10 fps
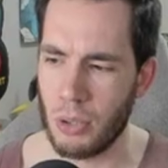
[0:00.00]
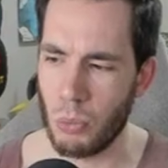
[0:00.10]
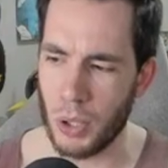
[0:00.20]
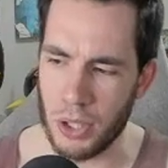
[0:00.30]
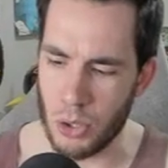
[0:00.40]

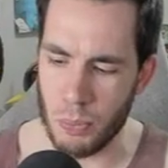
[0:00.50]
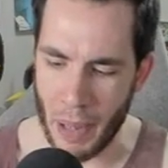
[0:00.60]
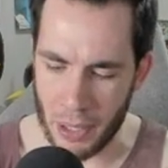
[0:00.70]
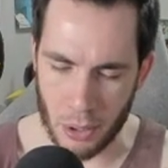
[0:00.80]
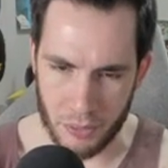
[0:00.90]
Would it do
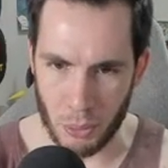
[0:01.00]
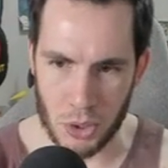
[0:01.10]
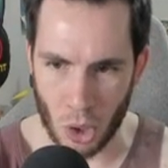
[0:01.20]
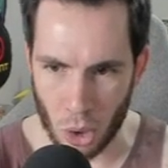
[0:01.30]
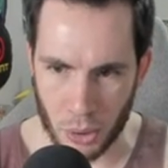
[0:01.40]
better if it was
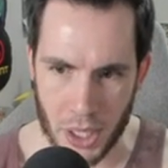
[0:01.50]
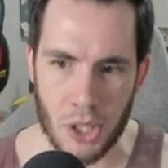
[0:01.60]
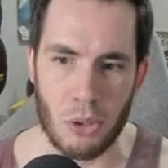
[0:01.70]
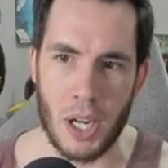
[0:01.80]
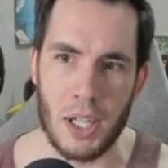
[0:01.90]
already
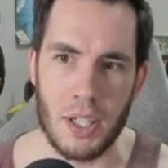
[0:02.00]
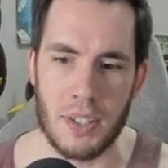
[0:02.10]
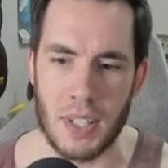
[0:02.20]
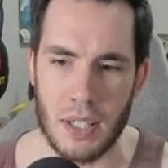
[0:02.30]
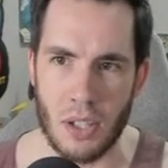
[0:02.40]
graded and
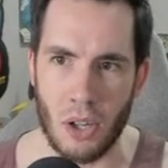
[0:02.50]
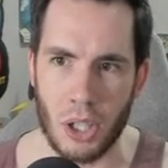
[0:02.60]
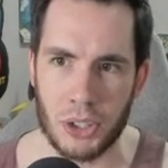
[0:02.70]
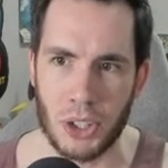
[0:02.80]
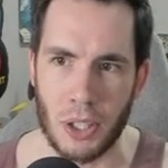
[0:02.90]
sent to
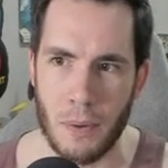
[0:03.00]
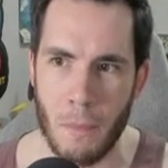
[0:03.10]
auction